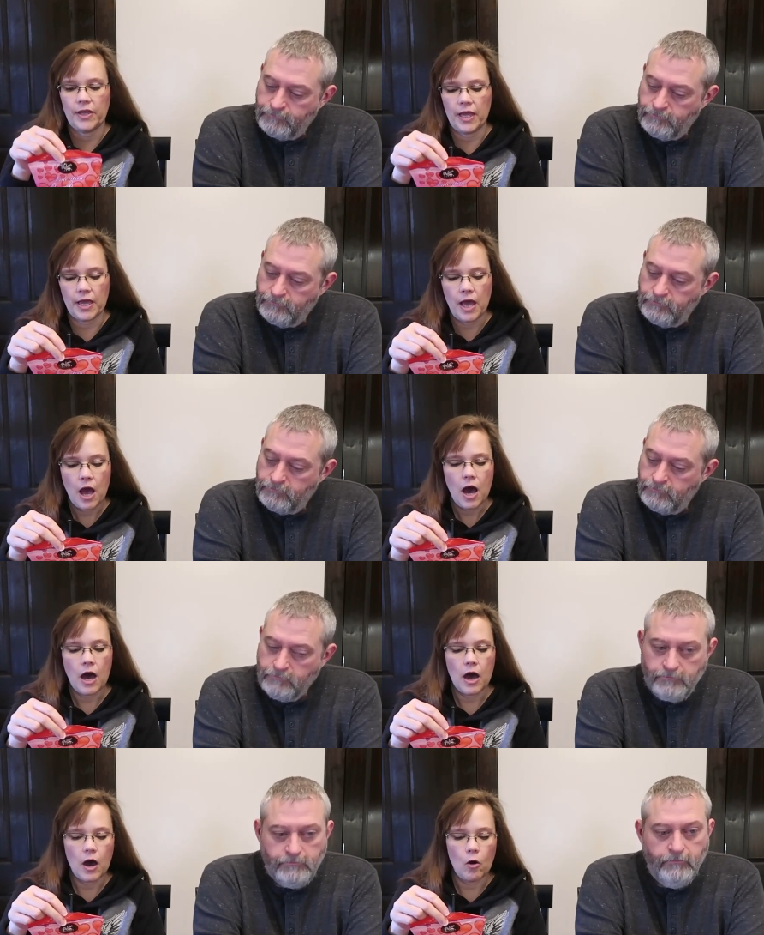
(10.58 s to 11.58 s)
Speaker 1: the
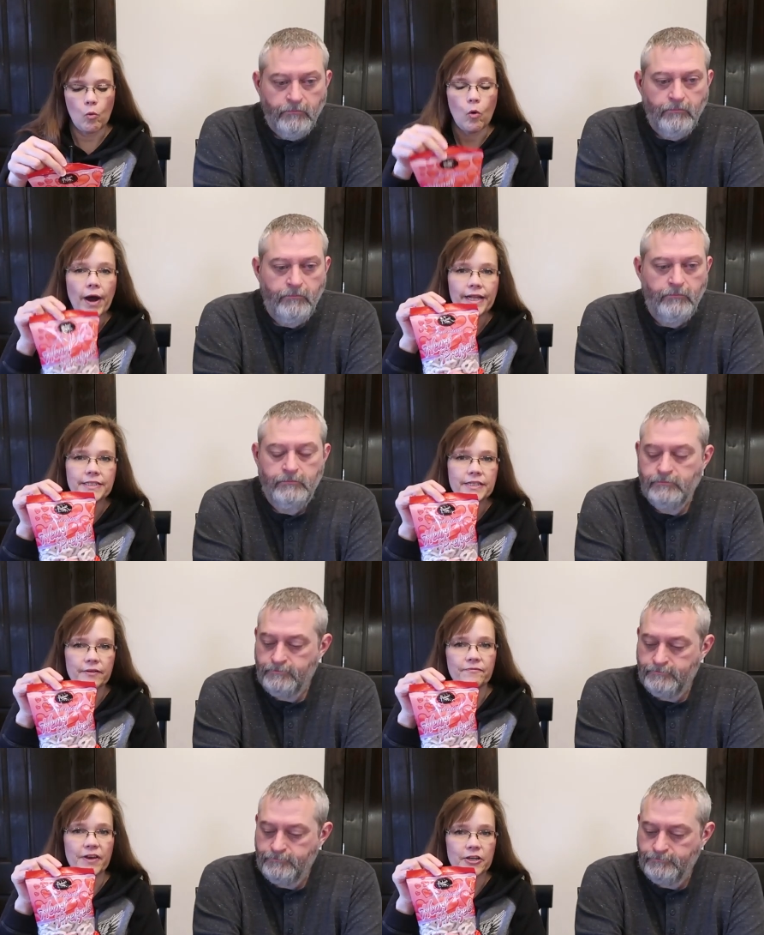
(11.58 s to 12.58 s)
uh, white
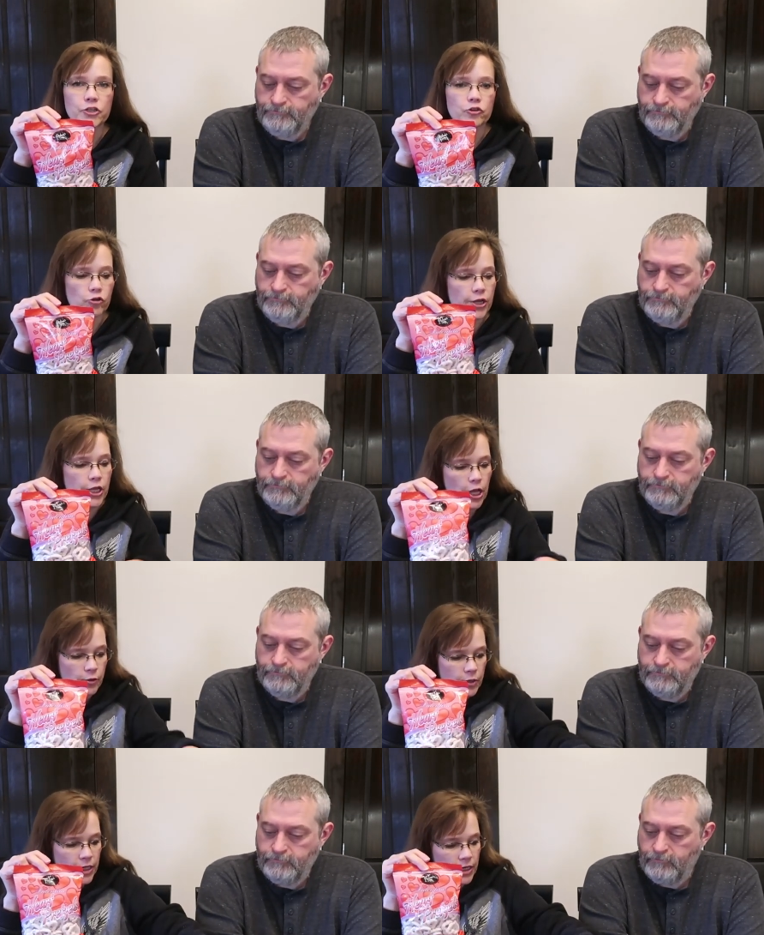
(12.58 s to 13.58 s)
confectionery
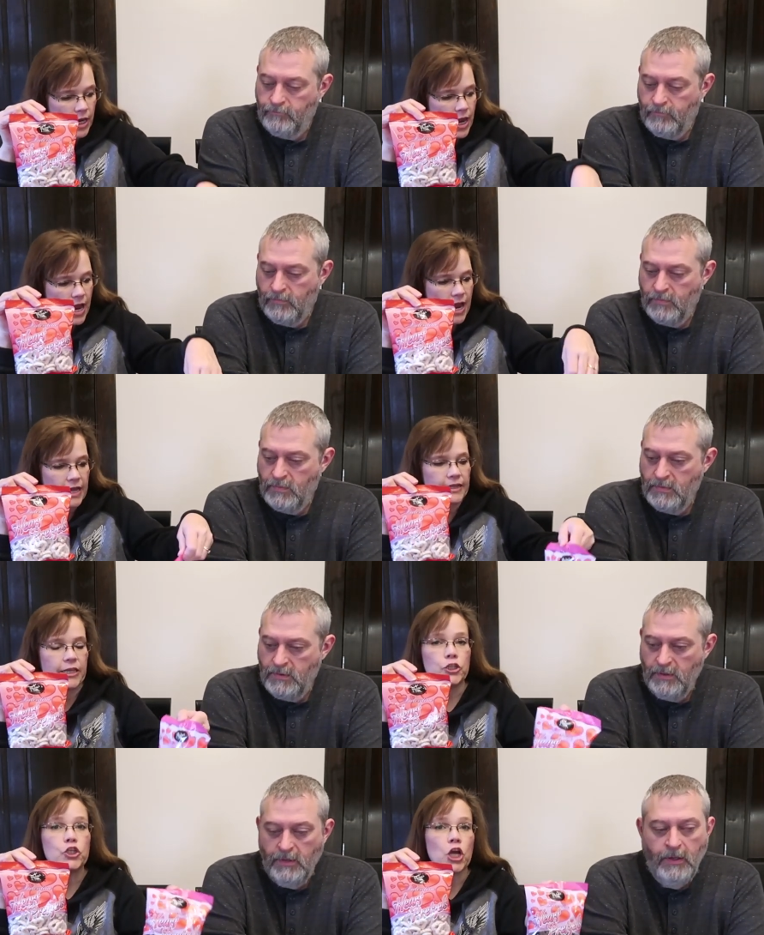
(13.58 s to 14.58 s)
coated and the
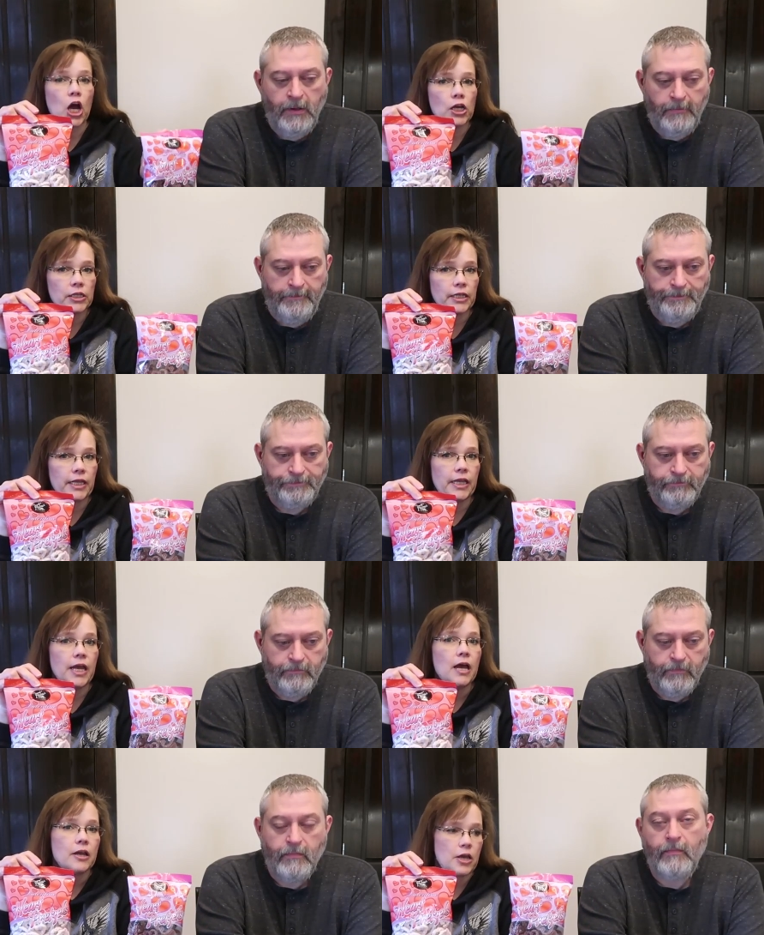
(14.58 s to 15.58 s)

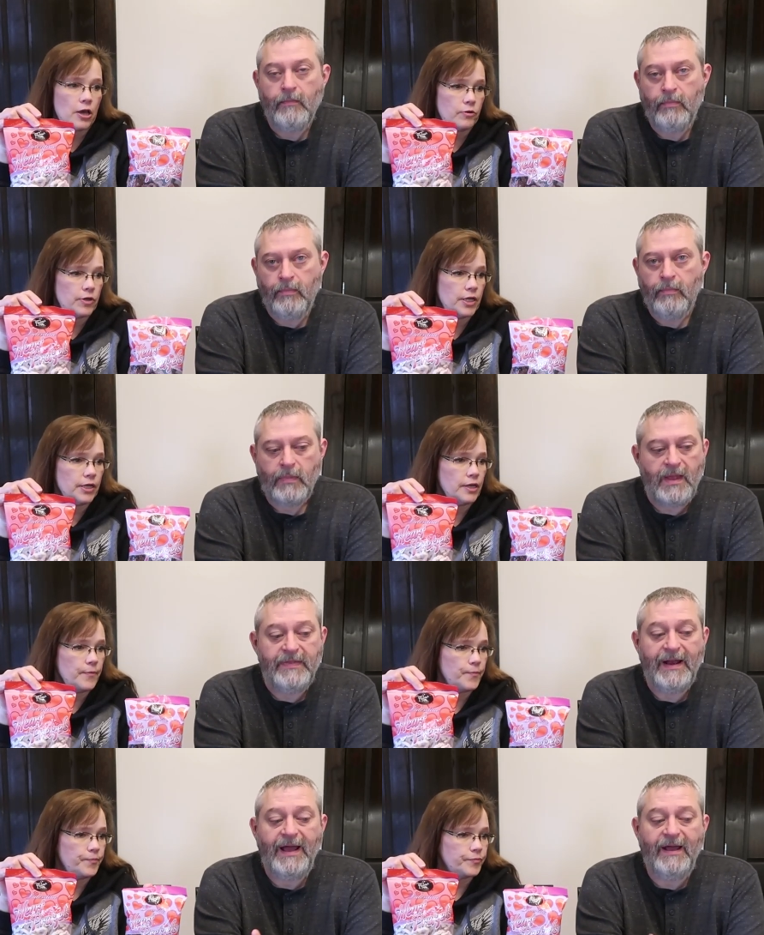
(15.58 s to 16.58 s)
chocolatey coated. And
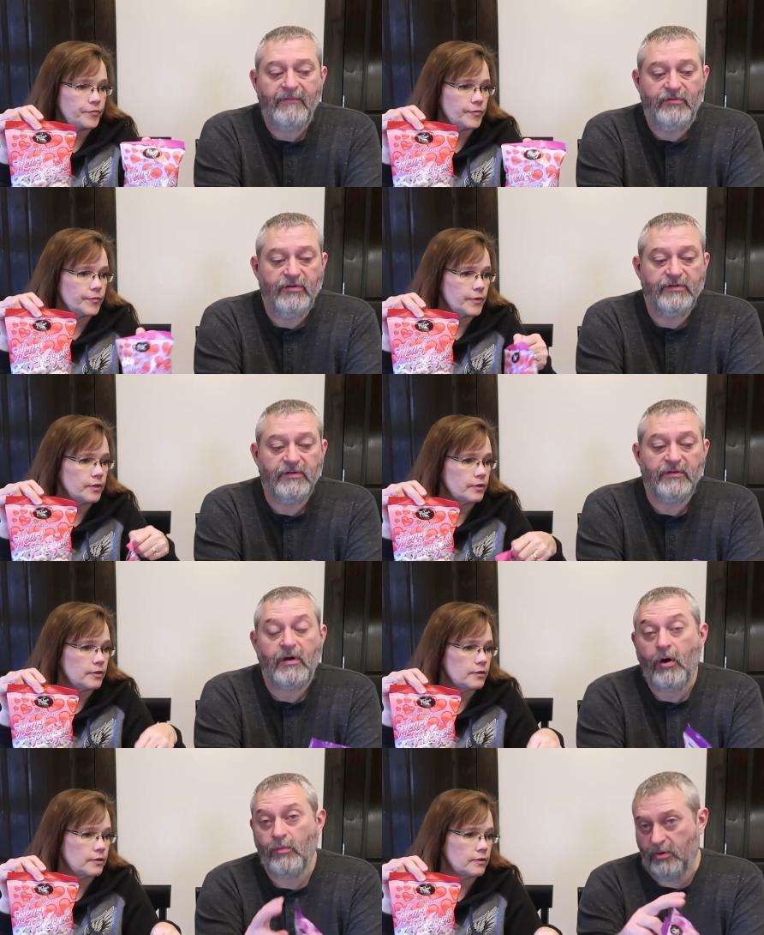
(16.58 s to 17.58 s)
Speaker 2: then I have drizzled
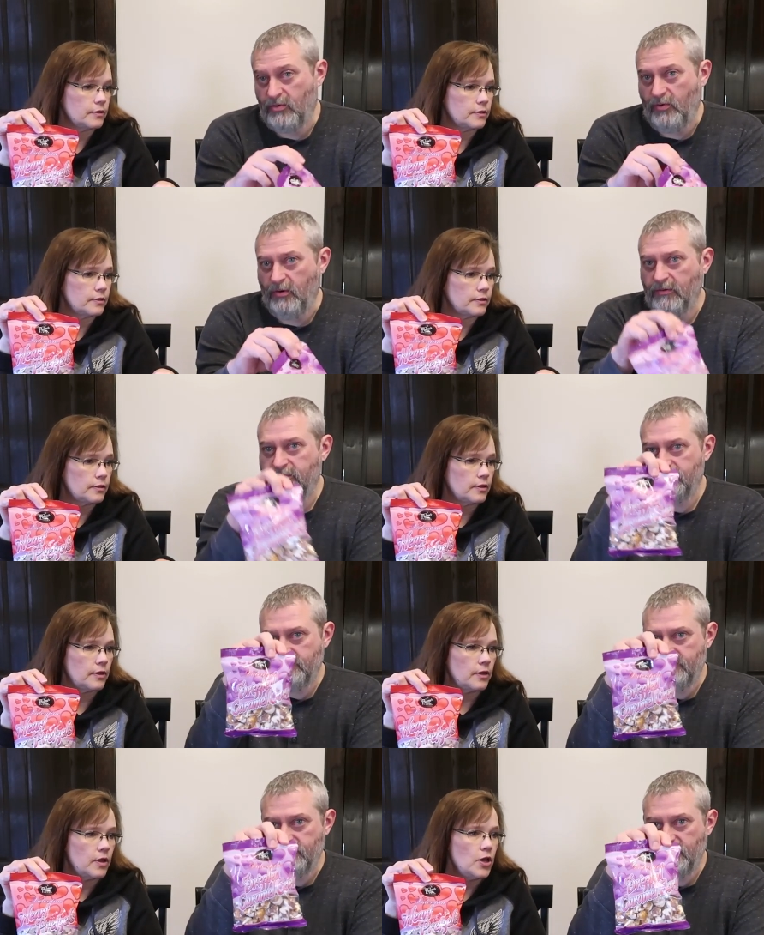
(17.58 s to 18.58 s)
caramel.
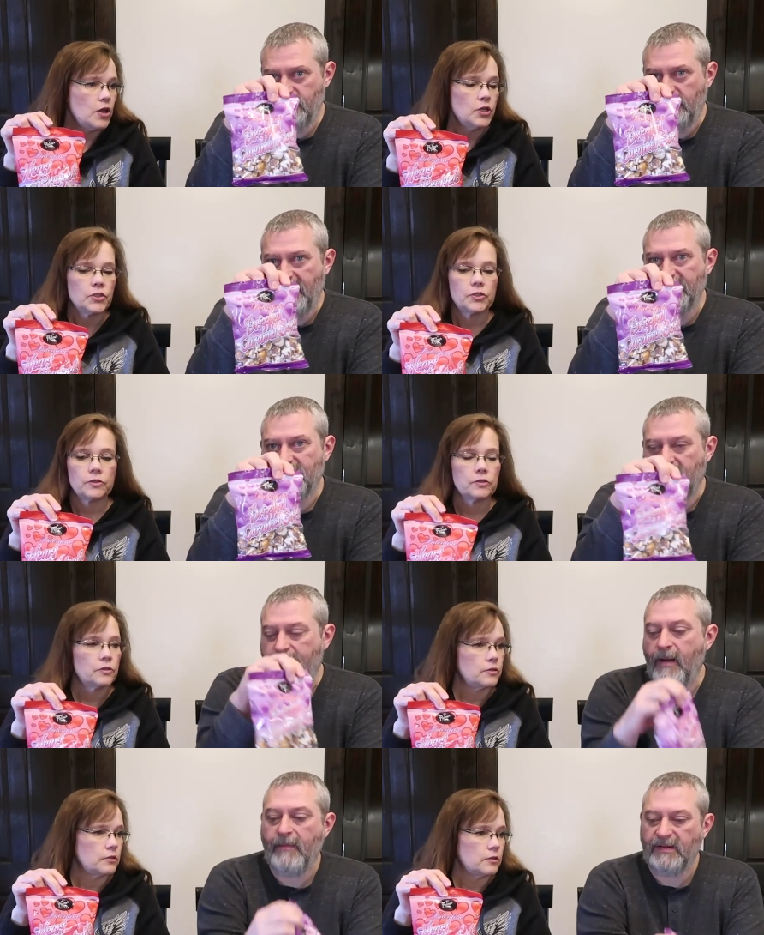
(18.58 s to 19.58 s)
So mine's like
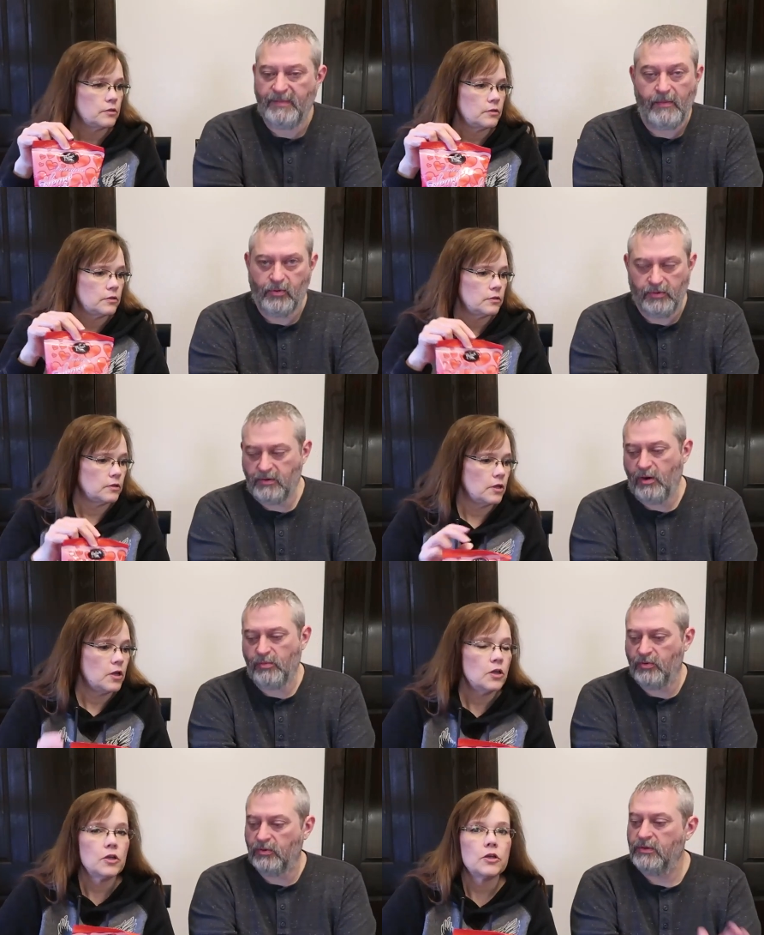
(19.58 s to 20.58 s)
pop, mine's popcorn caramel.
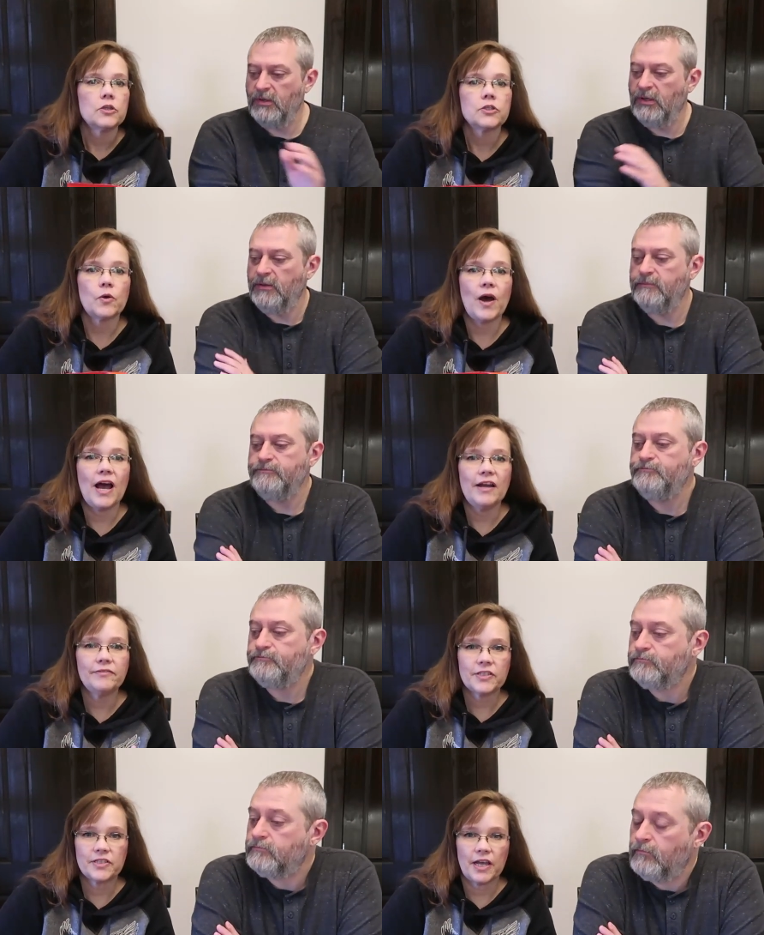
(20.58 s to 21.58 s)
Speaker 1: So I have
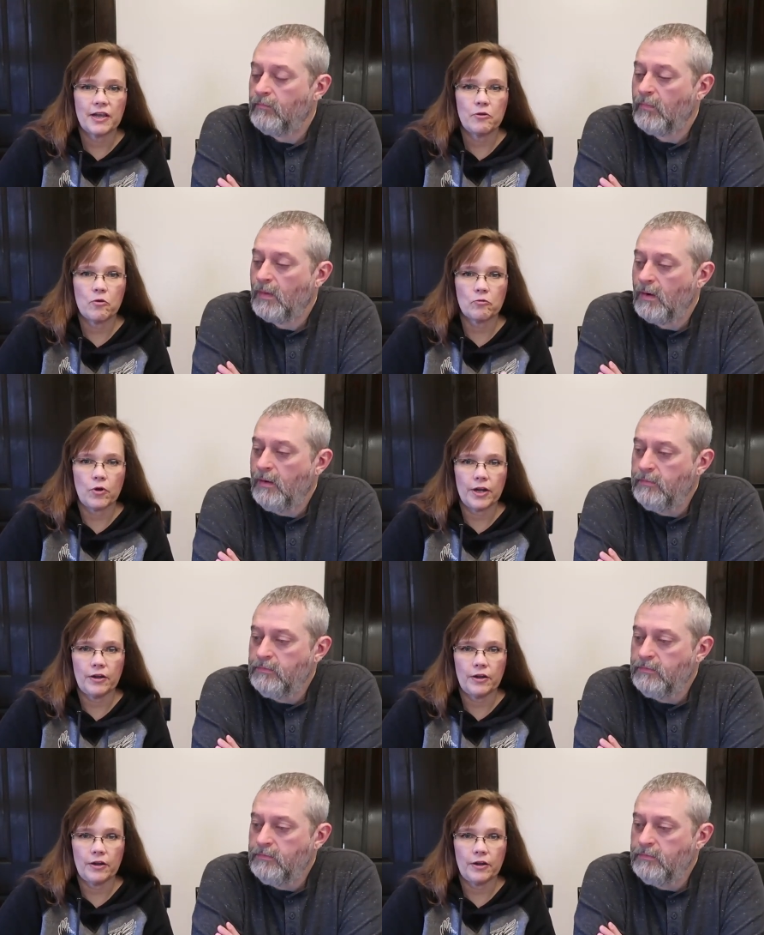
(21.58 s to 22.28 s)
to say right